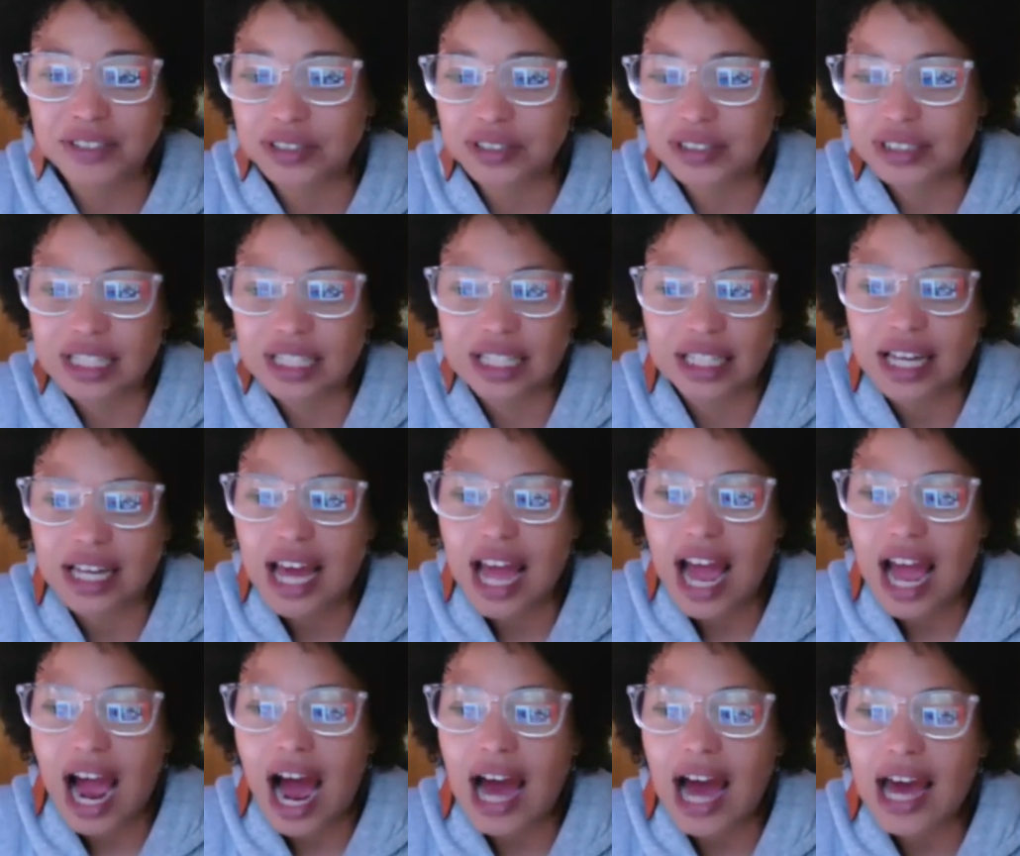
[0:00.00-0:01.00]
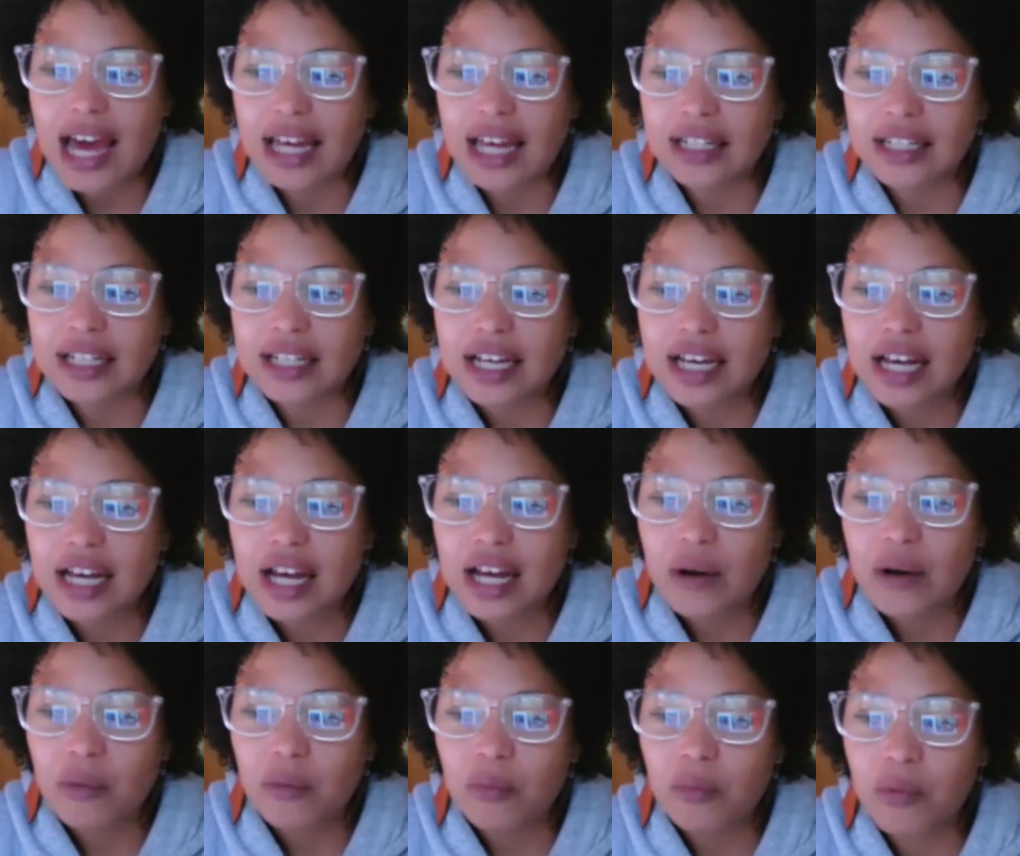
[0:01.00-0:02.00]
So it's like of
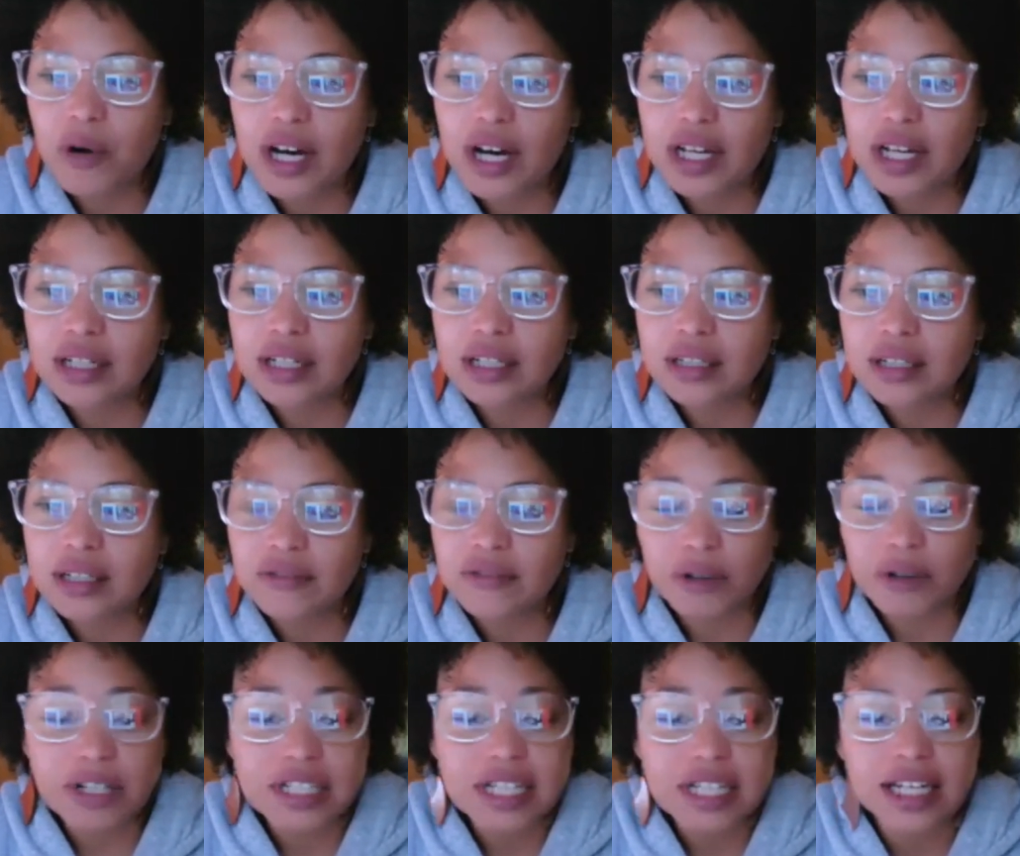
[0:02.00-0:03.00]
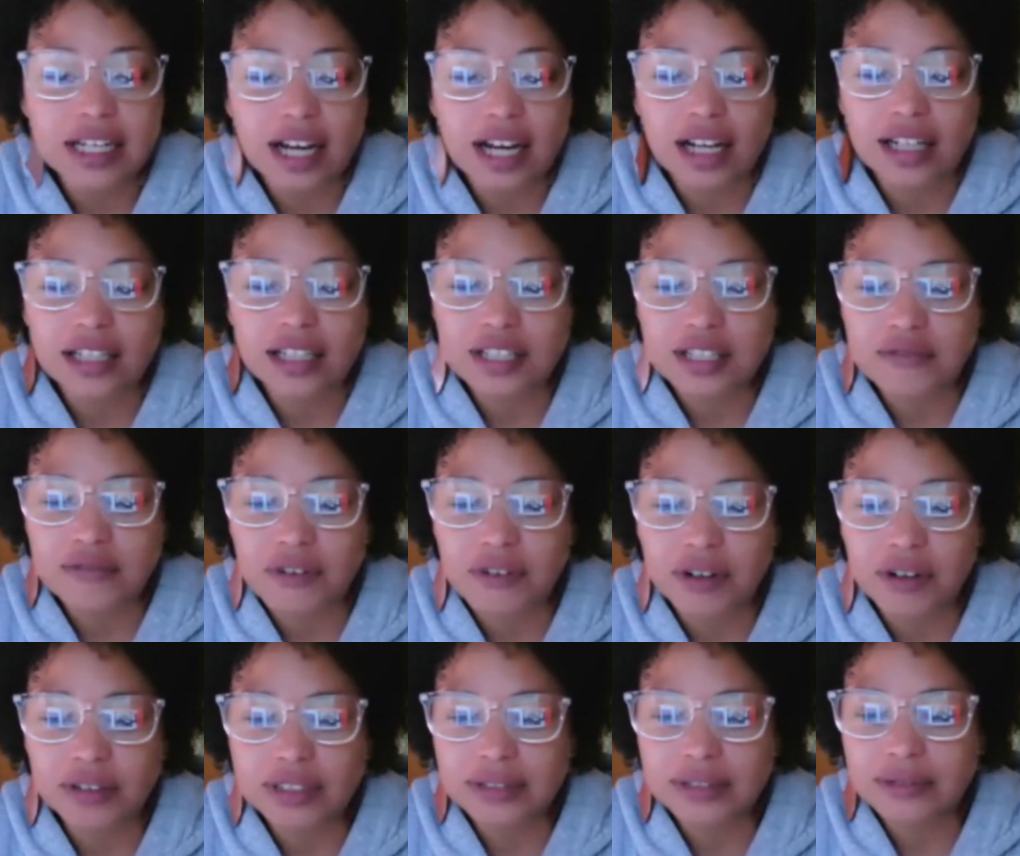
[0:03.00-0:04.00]
course I acknowledge these
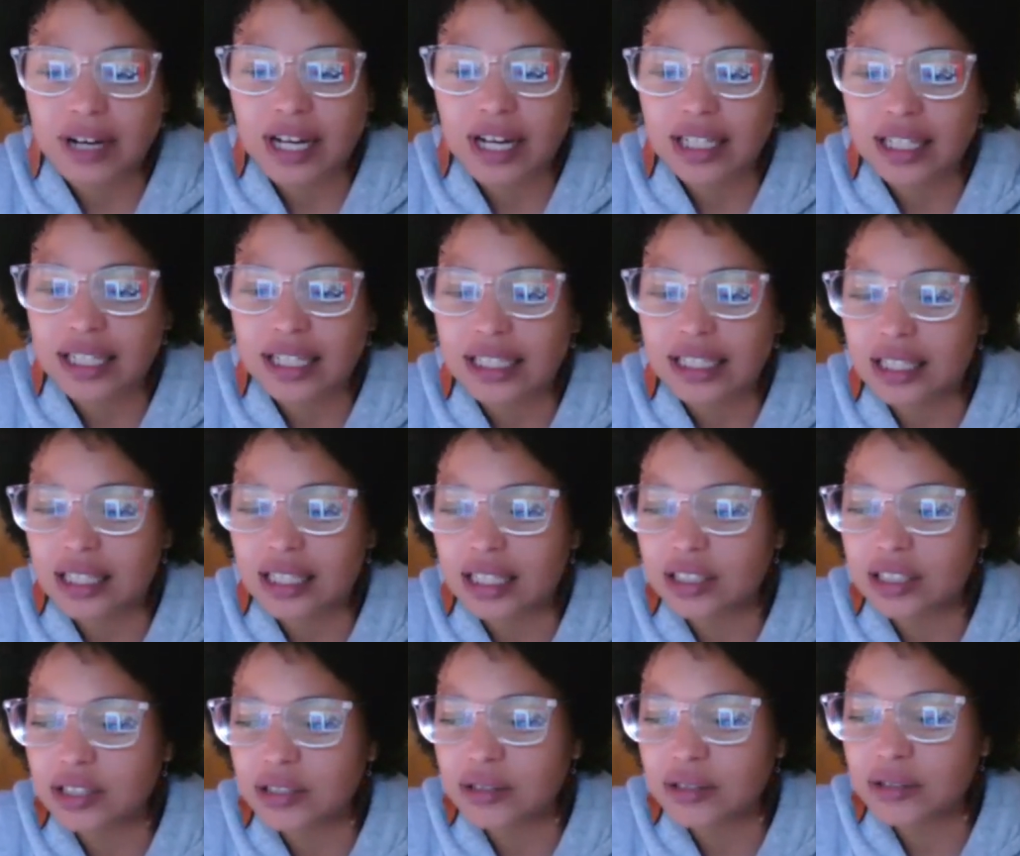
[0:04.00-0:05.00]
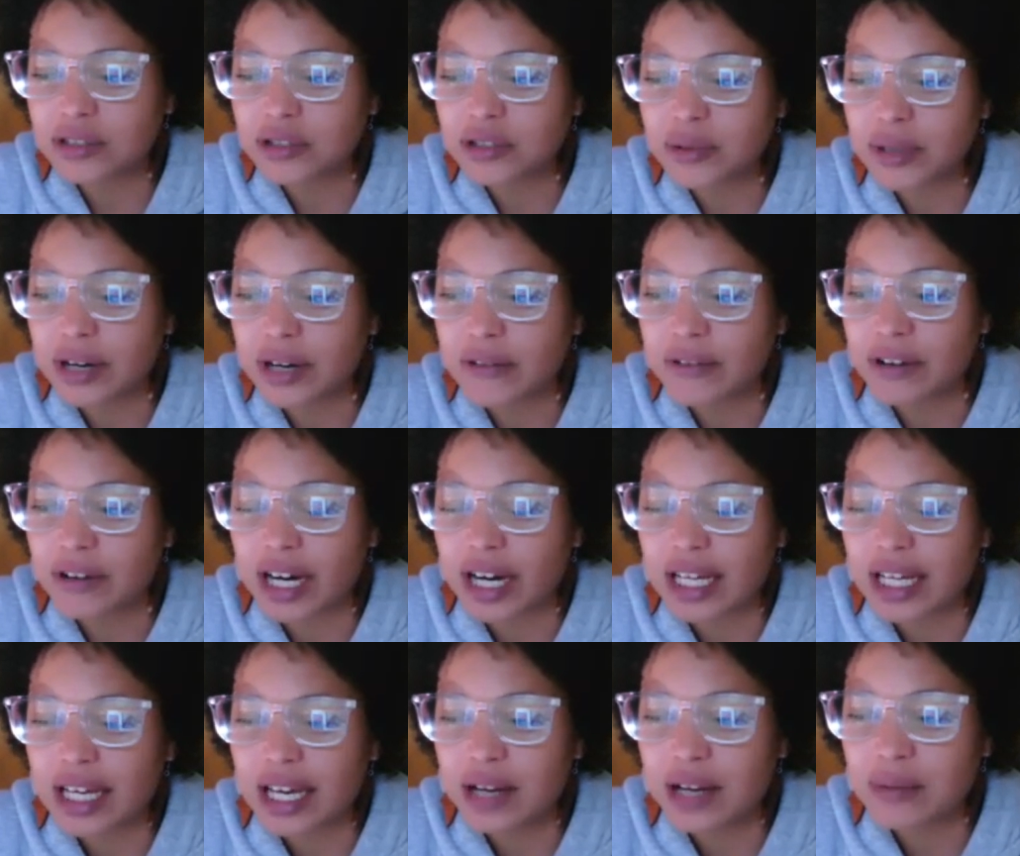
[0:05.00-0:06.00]
folks, right? Like, and like do whatever I
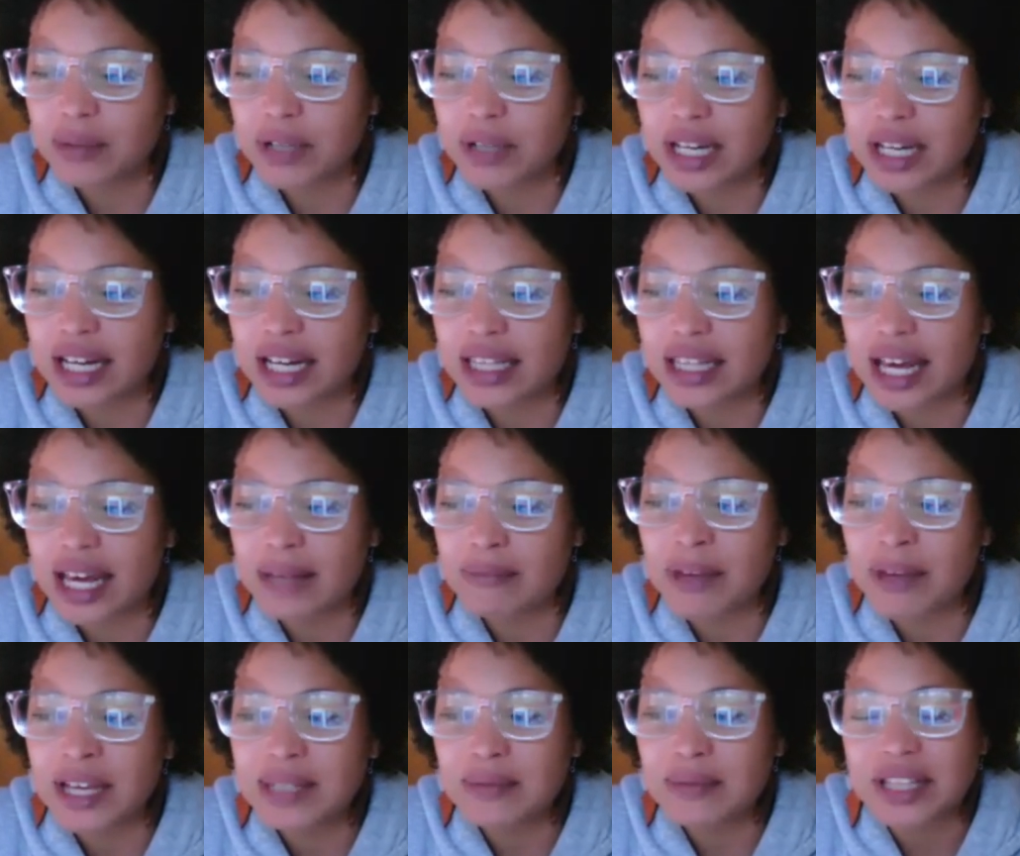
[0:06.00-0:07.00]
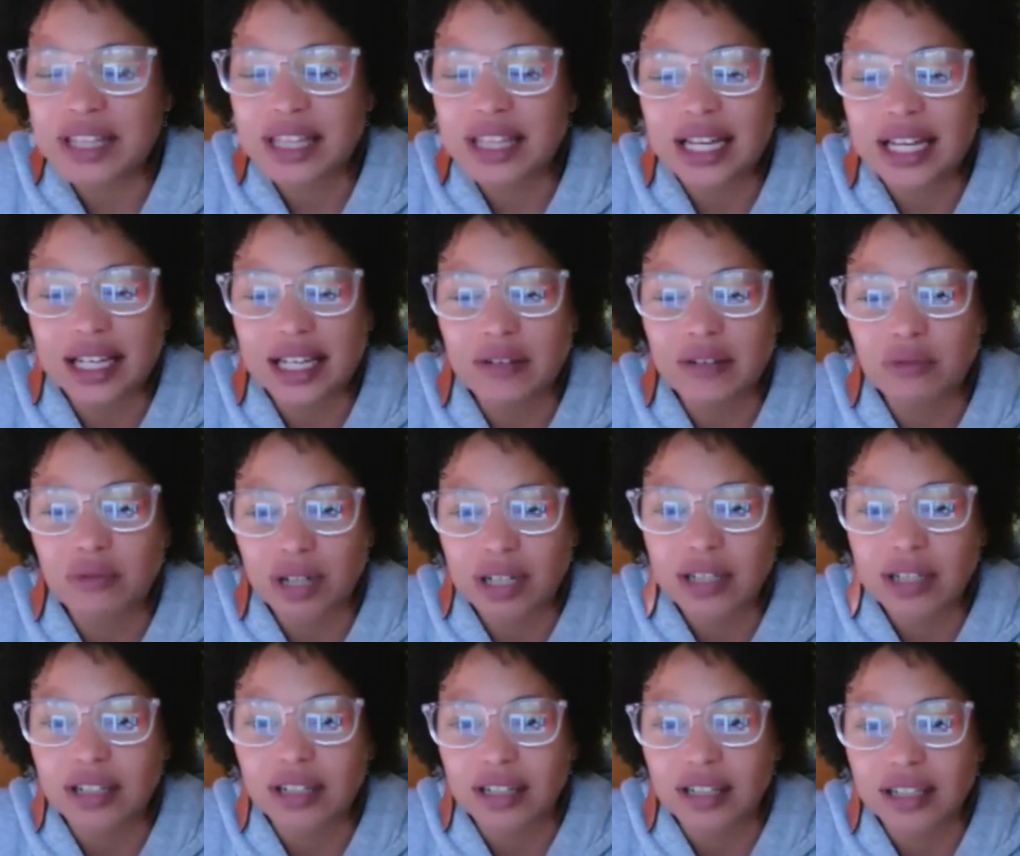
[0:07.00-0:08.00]
can. But then it makes me think and
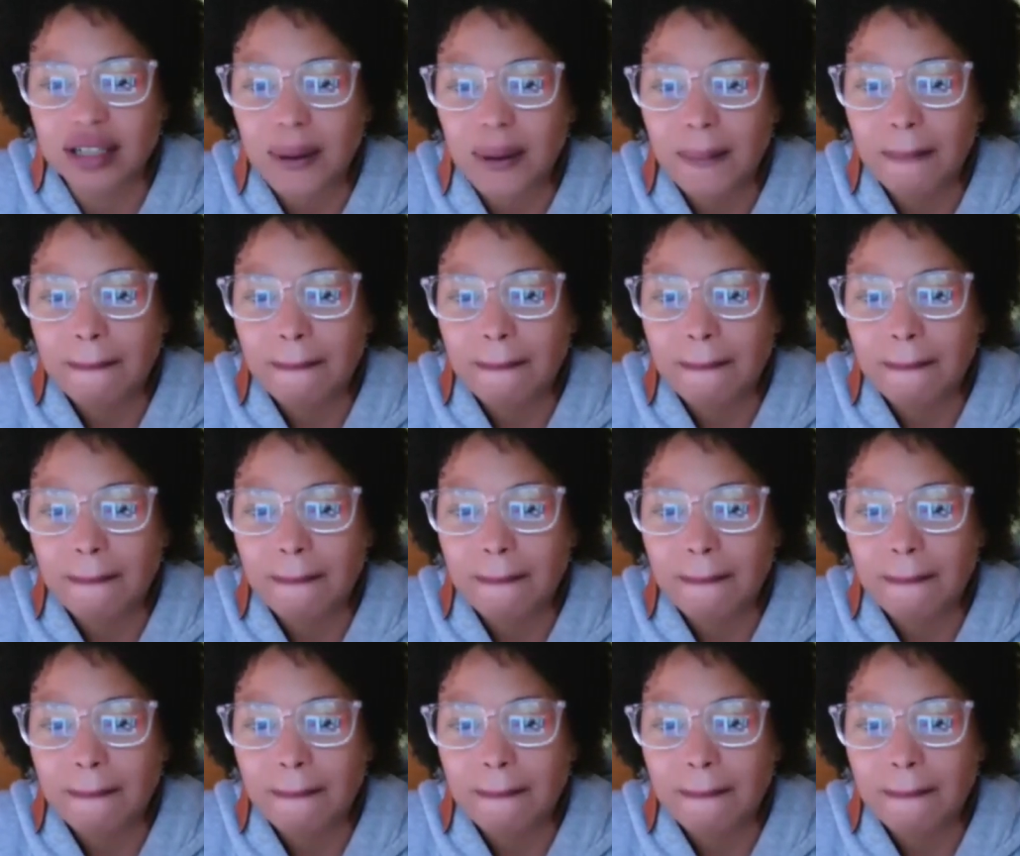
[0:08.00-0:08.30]
wonder